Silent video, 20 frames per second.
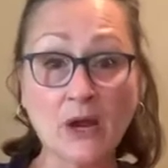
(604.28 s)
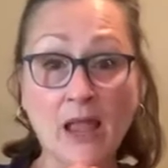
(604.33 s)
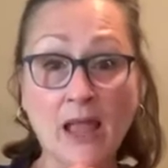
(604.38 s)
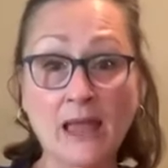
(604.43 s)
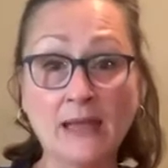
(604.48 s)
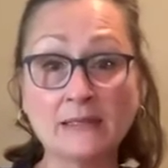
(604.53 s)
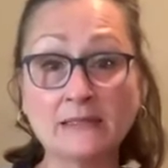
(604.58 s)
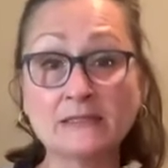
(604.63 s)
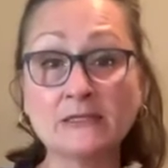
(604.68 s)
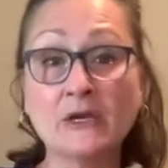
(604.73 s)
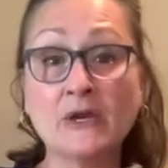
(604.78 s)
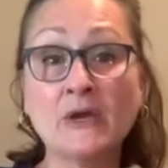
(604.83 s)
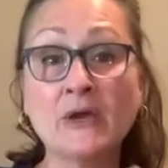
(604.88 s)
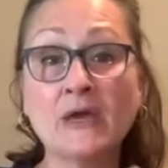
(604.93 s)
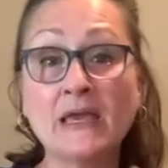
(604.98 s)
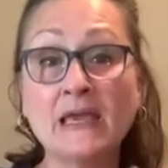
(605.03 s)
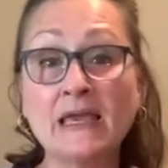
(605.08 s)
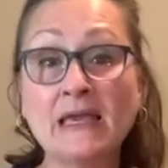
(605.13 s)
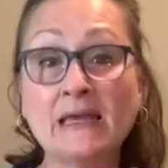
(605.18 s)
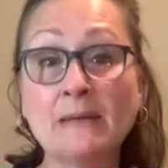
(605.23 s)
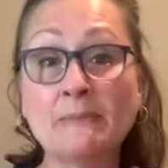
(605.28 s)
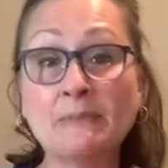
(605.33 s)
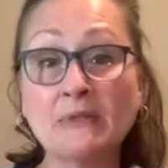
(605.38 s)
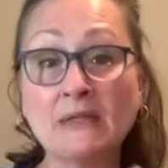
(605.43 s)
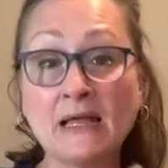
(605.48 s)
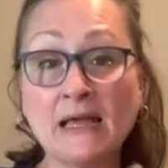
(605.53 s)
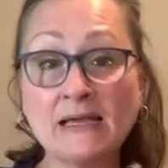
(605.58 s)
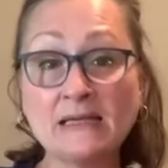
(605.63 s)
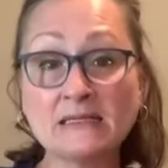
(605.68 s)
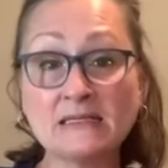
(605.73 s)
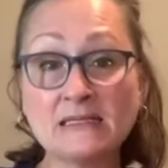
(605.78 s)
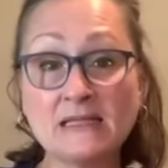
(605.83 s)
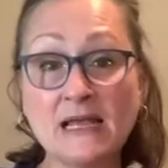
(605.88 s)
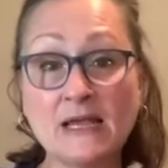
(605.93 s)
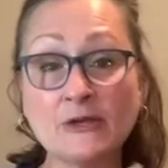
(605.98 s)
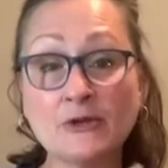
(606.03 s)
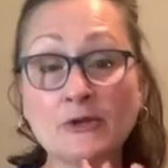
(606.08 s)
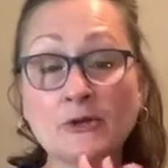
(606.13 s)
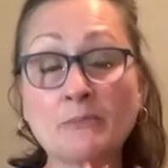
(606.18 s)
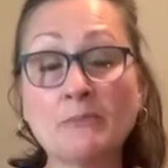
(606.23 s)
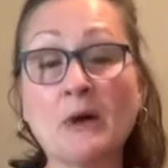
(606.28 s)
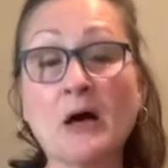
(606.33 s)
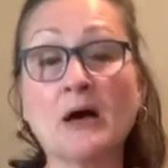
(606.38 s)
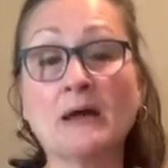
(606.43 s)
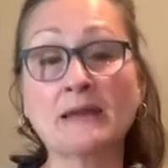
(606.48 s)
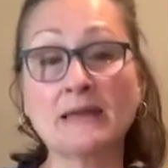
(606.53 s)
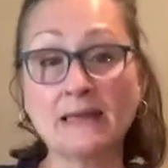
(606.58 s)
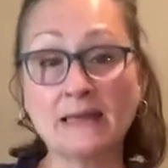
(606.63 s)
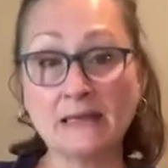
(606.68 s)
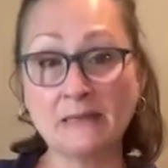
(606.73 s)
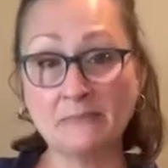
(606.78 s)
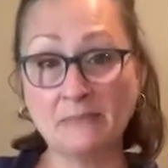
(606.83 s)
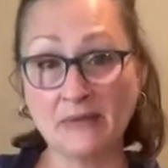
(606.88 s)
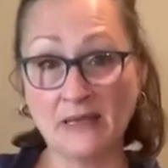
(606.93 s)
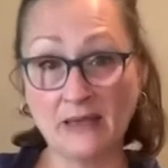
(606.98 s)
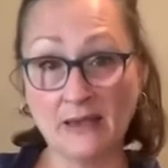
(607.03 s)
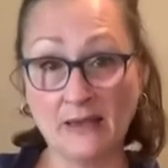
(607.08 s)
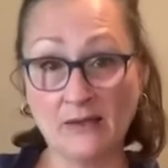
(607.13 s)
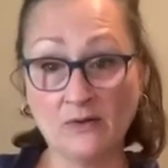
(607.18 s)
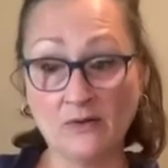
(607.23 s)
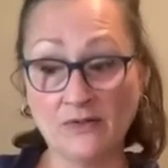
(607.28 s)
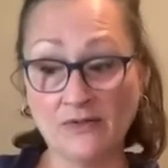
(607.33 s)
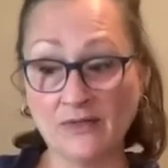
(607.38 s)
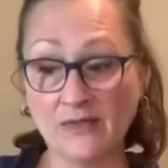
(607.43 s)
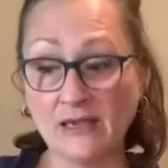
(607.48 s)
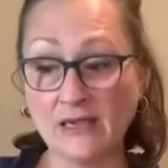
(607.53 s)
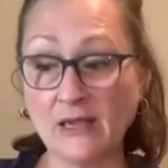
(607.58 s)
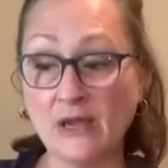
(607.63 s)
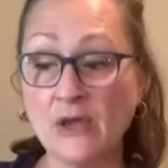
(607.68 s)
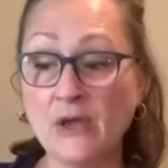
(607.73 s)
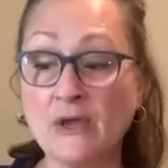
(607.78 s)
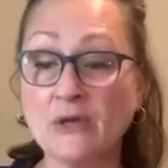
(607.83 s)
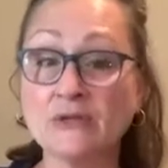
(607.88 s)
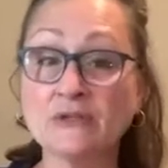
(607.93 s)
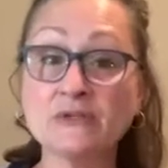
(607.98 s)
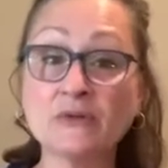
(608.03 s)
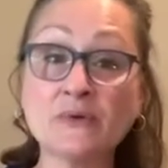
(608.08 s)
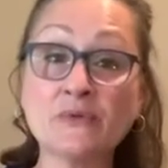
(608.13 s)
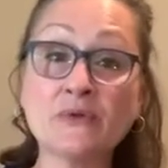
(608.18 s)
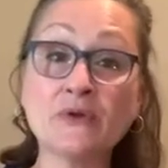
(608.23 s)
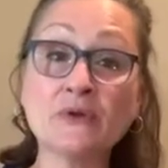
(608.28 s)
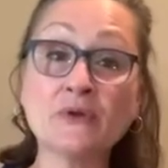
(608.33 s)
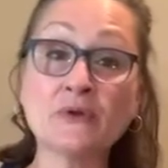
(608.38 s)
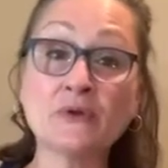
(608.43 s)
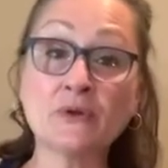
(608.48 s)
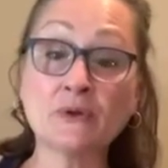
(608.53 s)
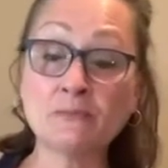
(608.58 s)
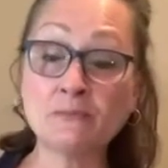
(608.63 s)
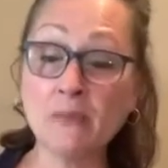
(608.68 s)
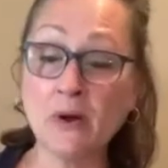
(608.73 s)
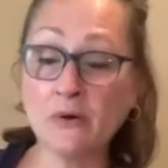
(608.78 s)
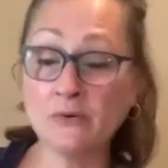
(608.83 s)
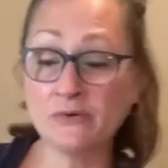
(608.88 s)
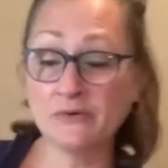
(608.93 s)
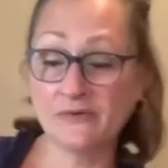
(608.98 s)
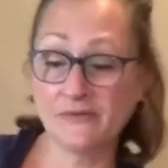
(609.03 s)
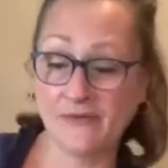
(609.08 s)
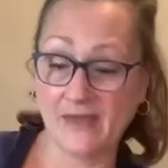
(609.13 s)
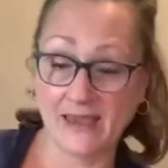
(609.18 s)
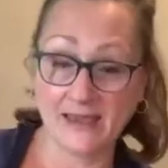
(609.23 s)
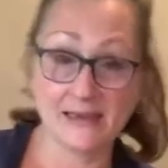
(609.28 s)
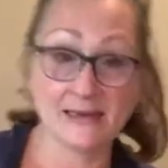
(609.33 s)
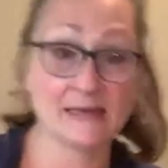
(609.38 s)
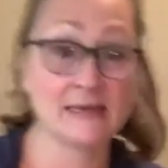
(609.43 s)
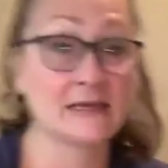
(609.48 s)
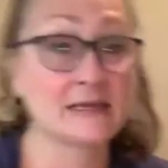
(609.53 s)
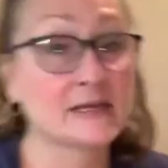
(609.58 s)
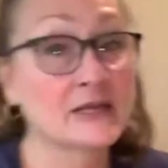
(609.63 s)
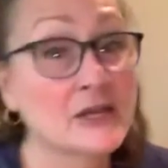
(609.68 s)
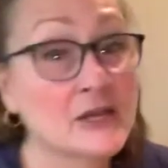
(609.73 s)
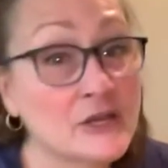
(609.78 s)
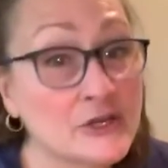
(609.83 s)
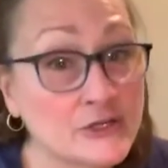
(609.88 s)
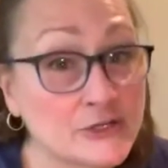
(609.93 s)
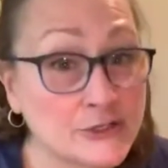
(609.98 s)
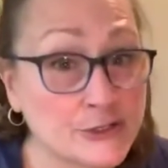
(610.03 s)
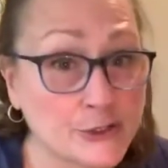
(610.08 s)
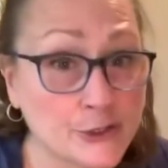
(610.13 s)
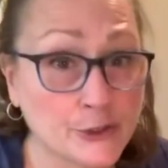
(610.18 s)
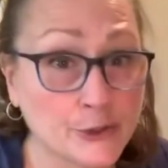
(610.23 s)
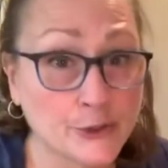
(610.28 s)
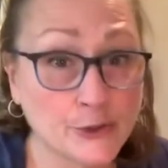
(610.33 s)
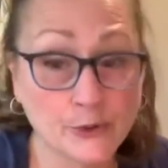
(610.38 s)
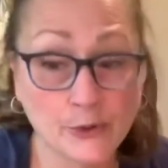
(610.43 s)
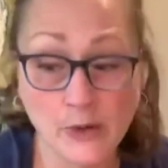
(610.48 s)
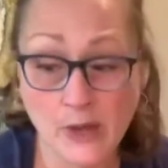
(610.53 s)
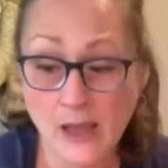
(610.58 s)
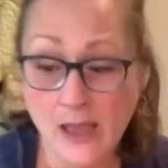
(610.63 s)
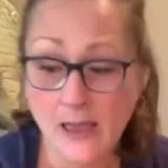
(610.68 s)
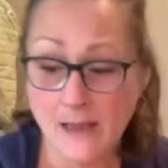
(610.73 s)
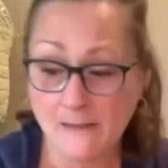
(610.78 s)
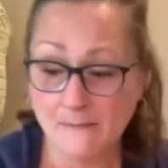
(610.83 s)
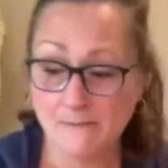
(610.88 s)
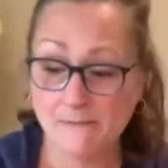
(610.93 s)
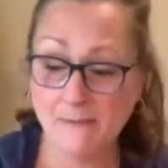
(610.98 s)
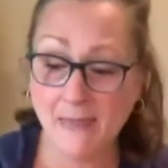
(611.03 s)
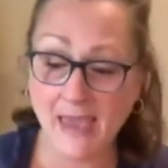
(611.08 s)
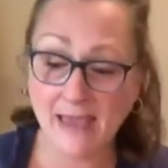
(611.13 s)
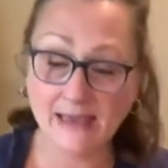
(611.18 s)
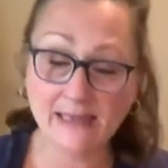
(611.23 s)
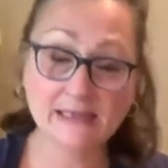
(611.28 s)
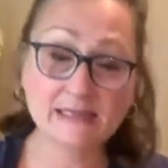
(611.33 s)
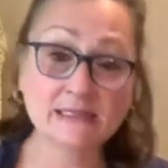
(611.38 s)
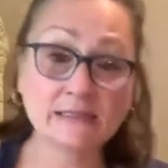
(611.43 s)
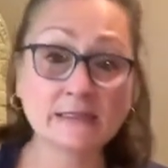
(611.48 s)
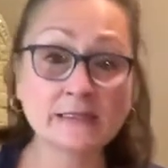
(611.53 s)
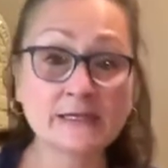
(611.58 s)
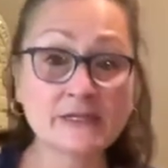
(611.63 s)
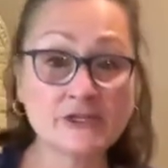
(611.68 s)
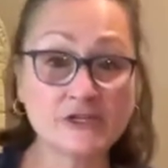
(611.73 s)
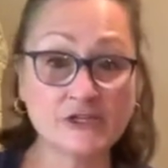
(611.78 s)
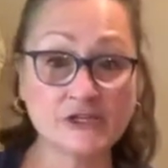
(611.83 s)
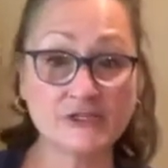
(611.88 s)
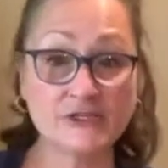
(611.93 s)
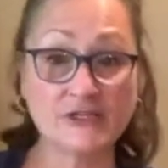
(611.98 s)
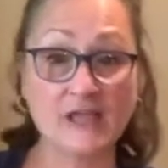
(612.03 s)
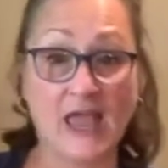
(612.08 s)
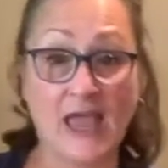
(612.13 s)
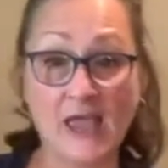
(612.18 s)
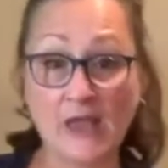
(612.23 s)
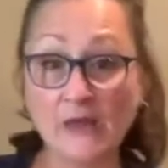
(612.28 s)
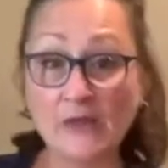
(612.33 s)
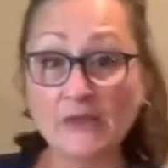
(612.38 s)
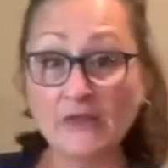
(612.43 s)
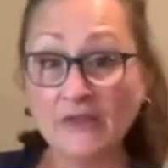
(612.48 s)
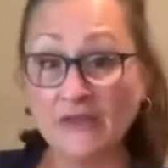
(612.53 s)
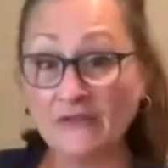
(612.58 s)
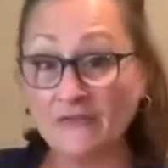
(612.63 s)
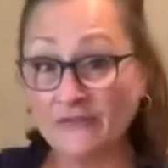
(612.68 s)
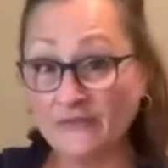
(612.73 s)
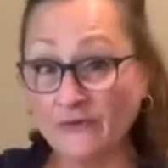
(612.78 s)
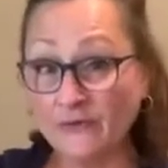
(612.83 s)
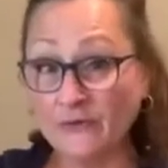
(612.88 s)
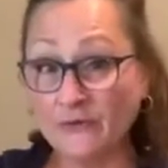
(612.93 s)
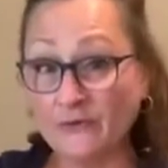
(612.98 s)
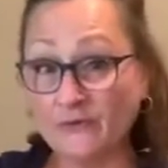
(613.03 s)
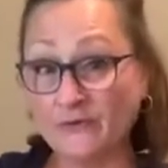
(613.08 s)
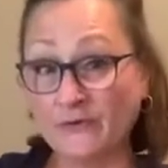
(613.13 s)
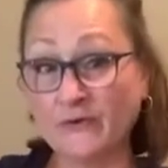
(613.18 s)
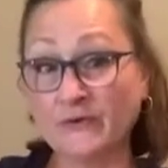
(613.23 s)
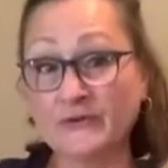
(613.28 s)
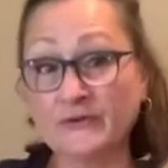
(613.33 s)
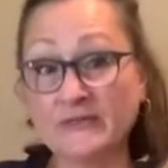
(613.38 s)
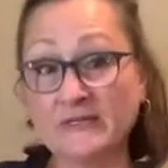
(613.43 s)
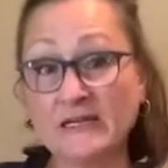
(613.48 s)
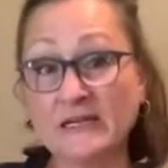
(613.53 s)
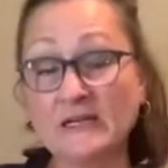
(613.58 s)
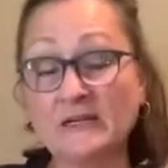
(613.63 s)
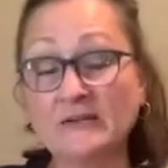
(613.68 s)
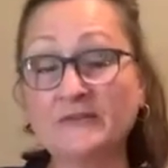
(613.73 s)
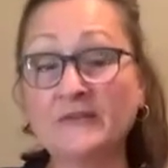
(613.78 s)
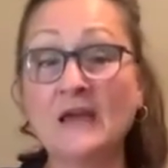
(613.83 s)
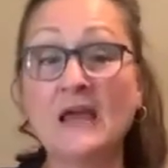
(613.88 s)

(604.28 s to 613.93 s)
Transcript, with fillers: and in a place that your body can be healthy so that you're motivated to make delicious healthy food for yourself